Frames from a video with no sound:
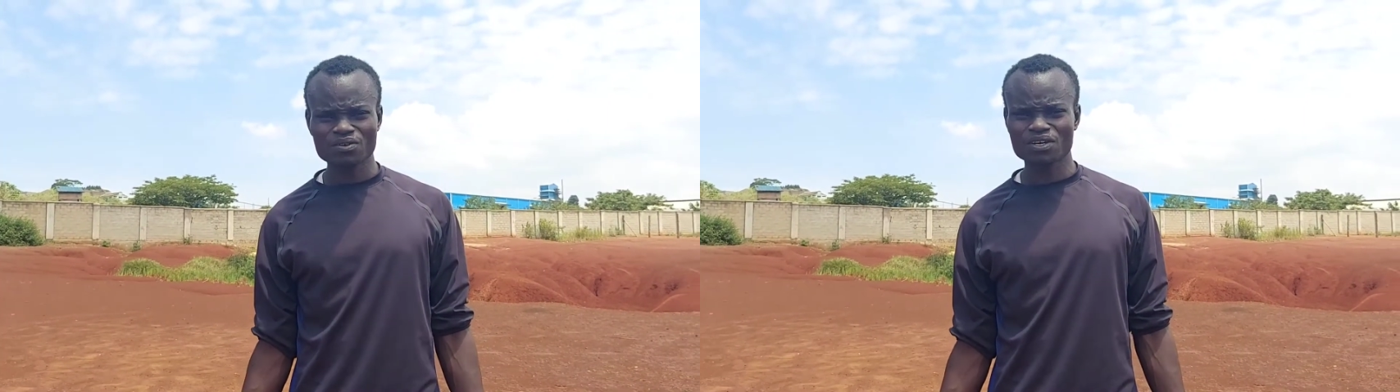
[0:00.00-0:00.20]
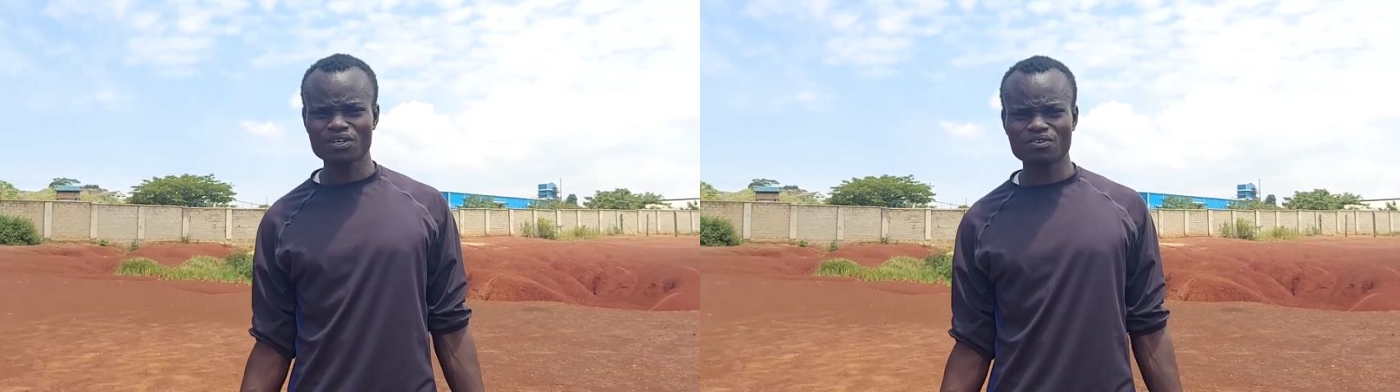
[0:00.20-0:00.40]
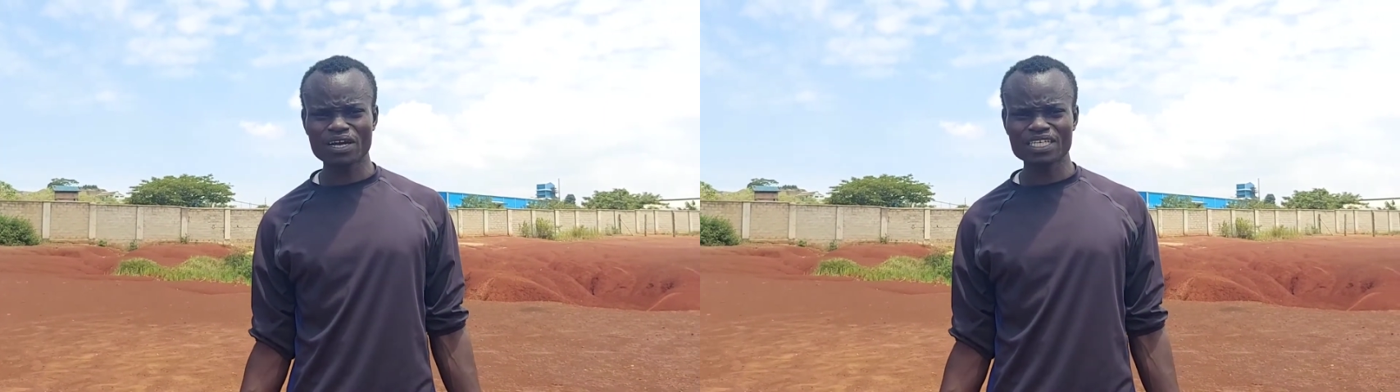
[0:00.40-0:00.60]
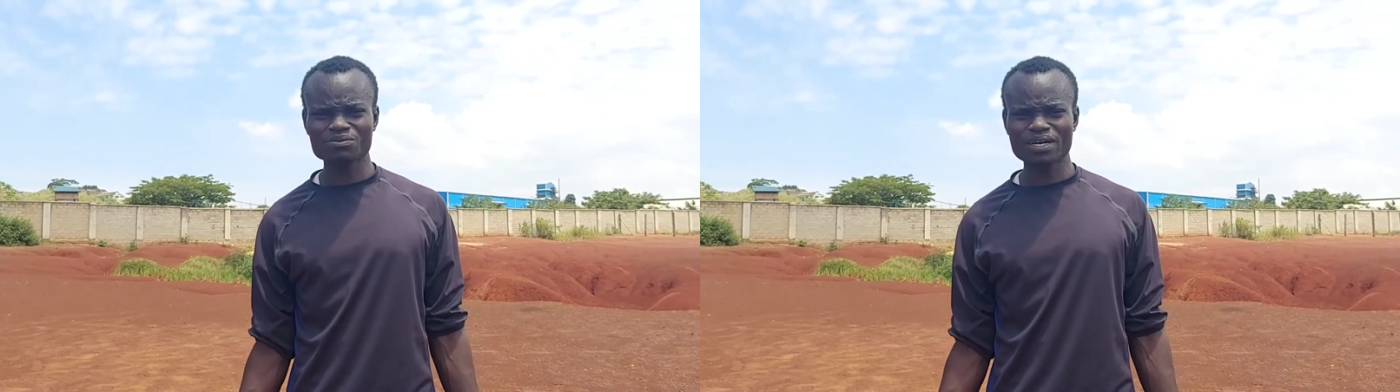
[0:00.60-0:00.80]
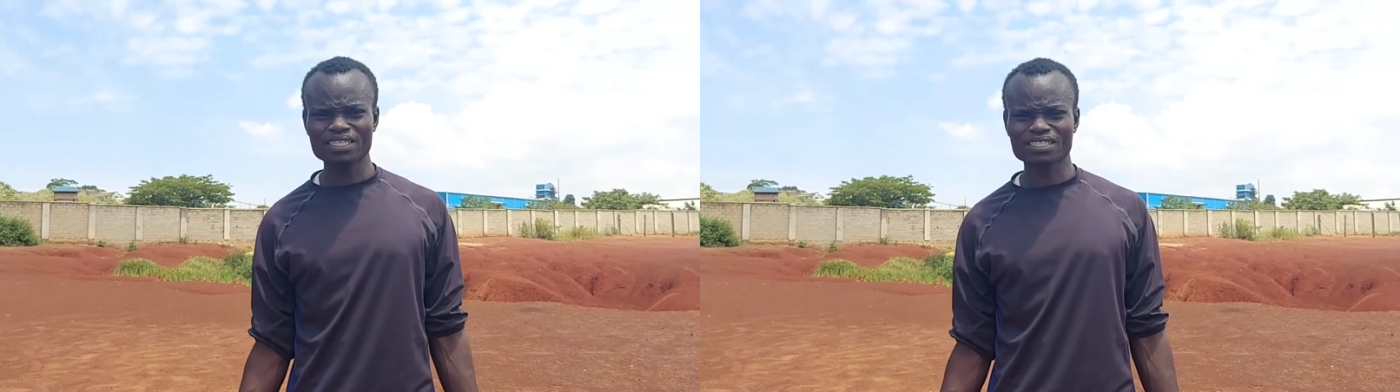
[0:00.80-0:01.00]
you can try as
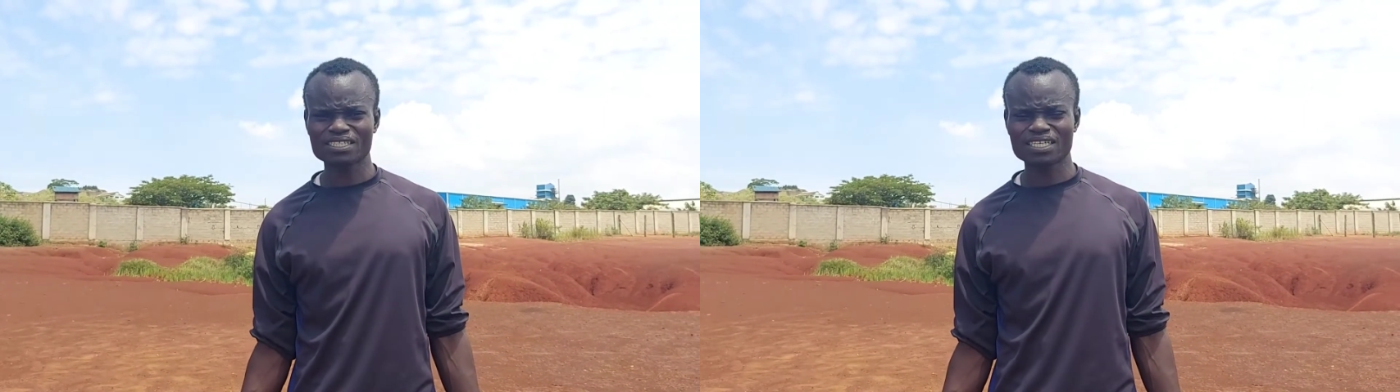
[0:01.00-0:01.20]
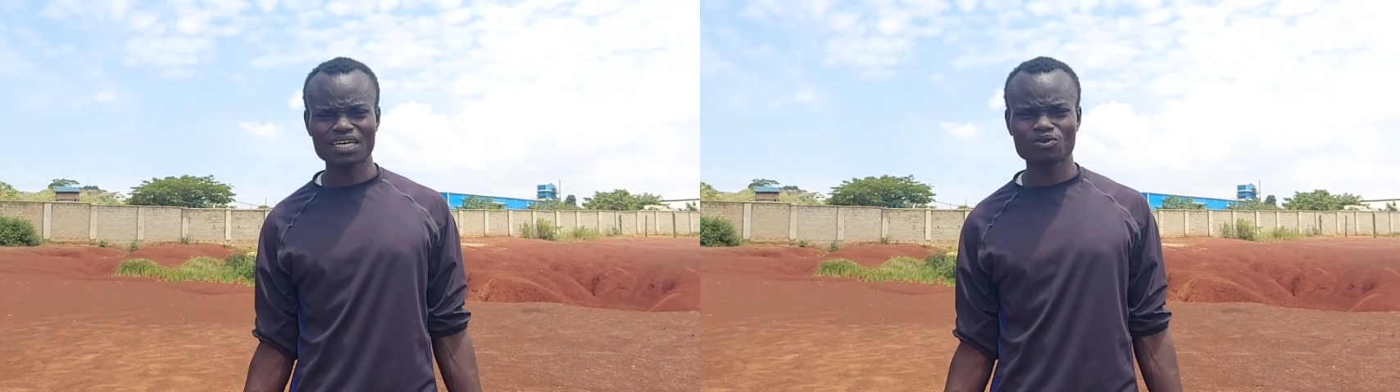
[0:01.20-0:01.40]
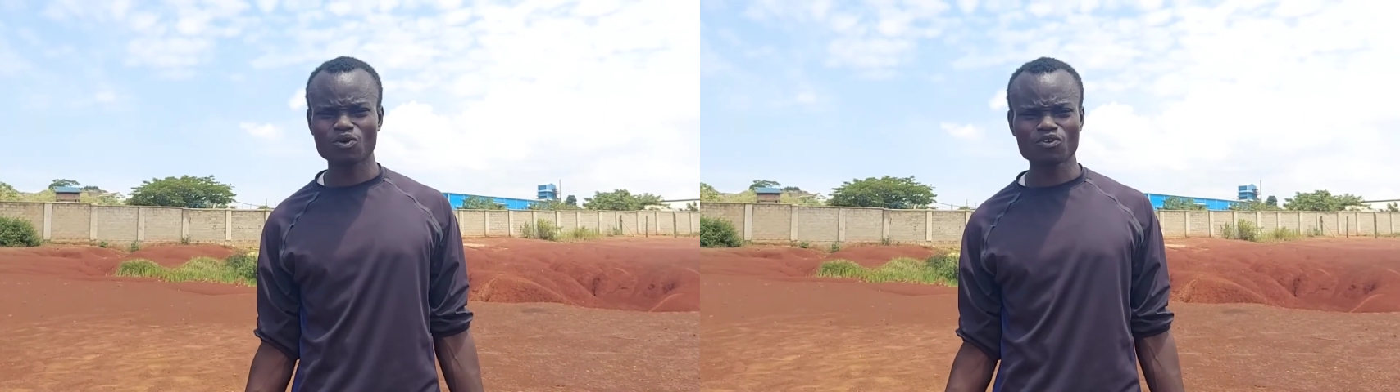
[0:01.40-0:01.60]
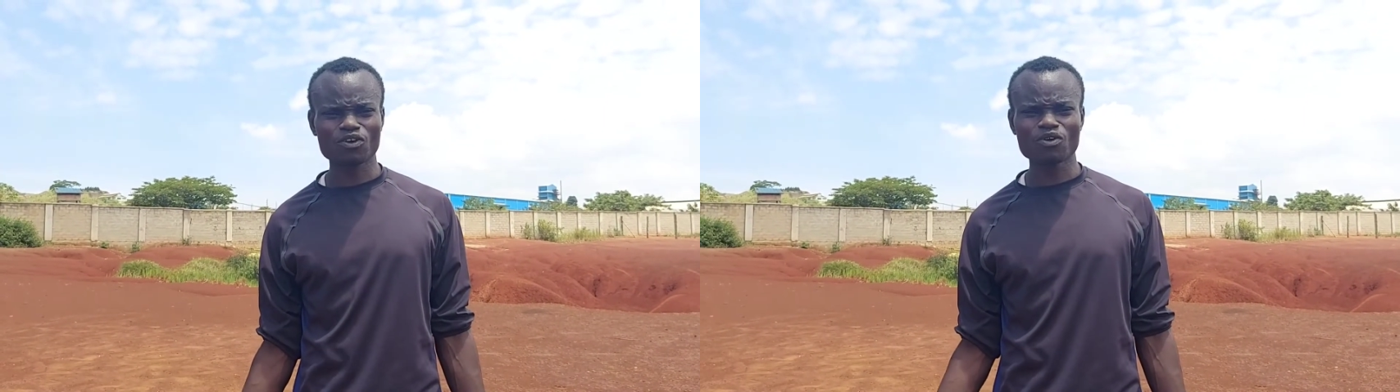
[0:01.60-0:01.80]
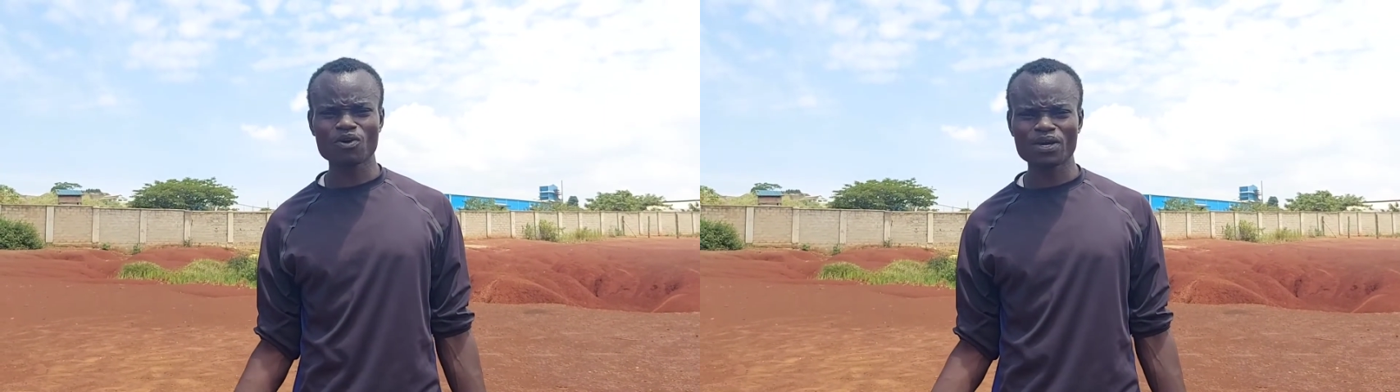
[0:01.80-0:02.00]
much like to
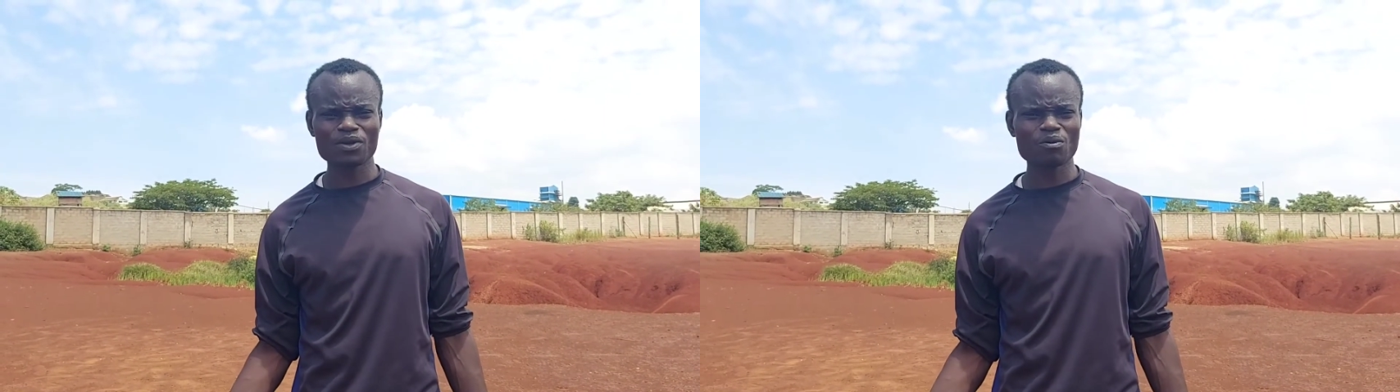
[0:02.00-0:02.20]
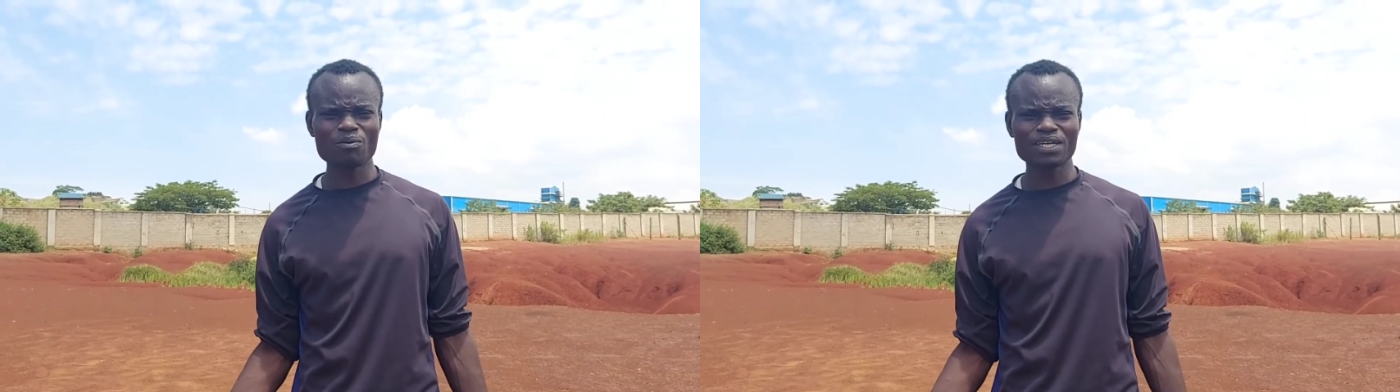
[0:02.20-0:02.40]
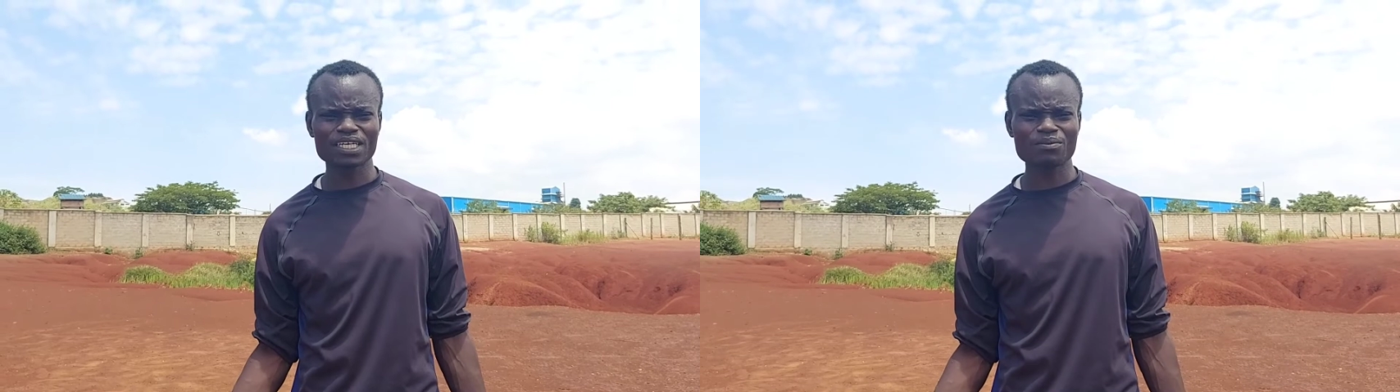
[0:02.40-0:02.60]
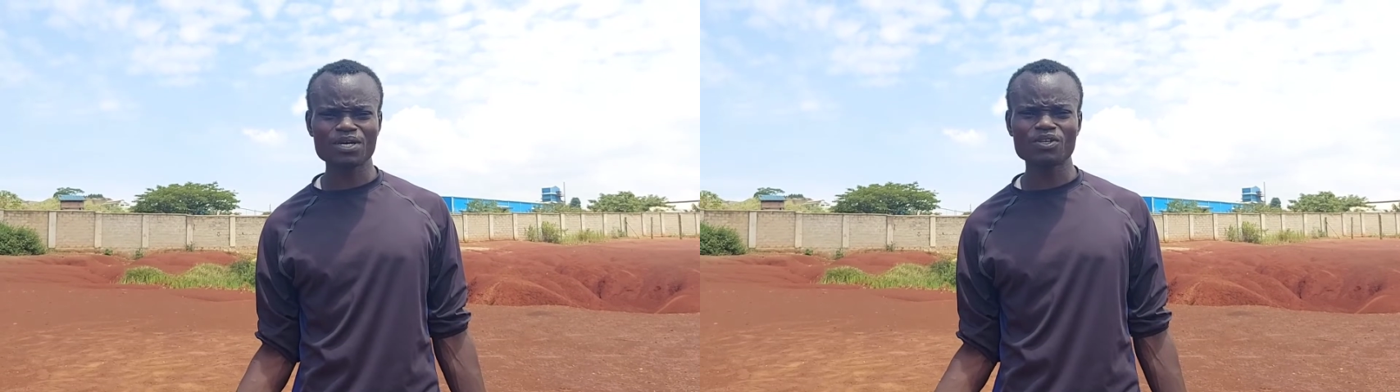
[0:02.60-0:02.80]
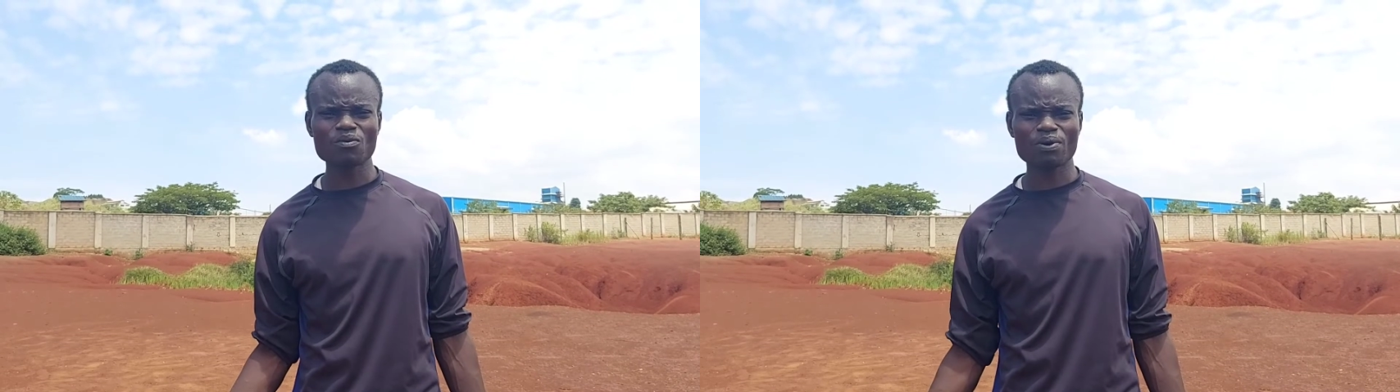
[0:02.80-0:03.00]
control your, your momentum
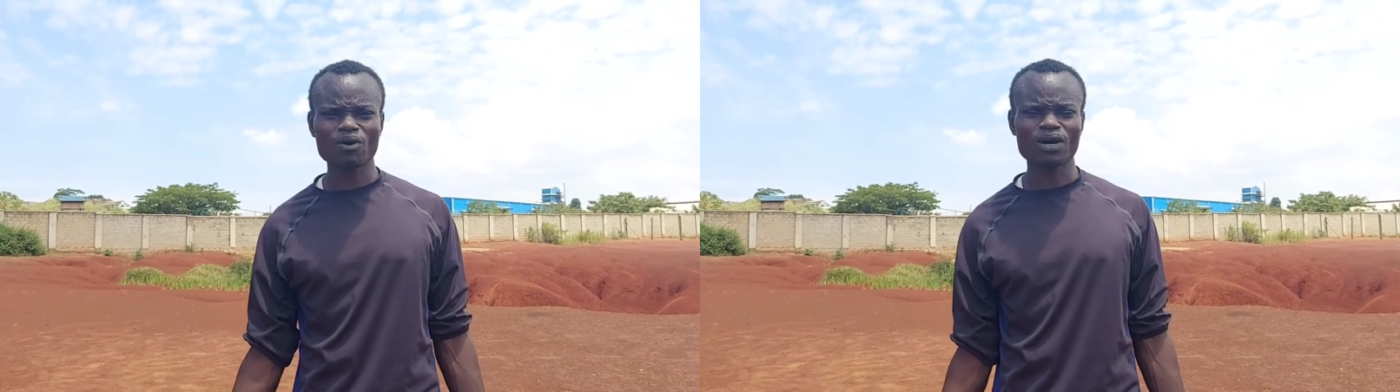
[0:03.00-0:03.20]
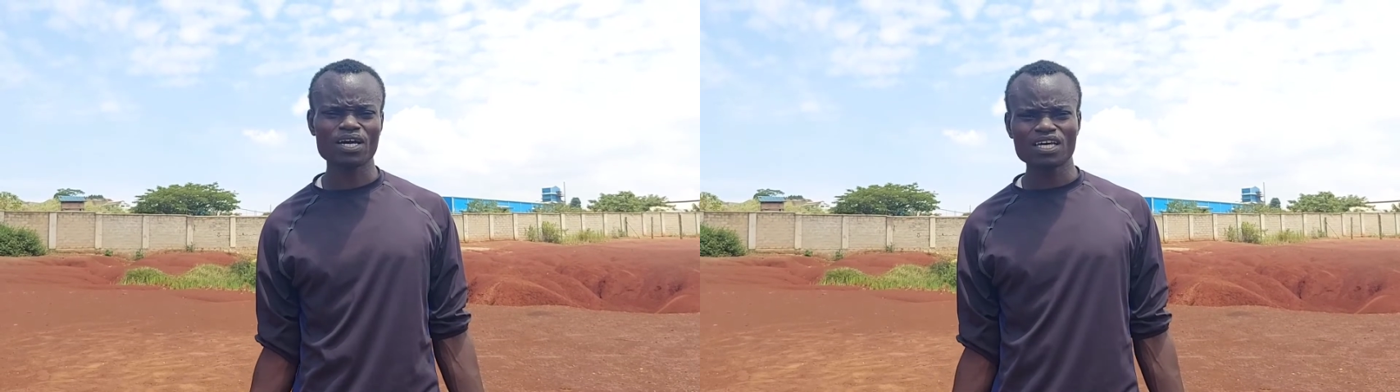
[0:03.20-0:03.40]
and your power.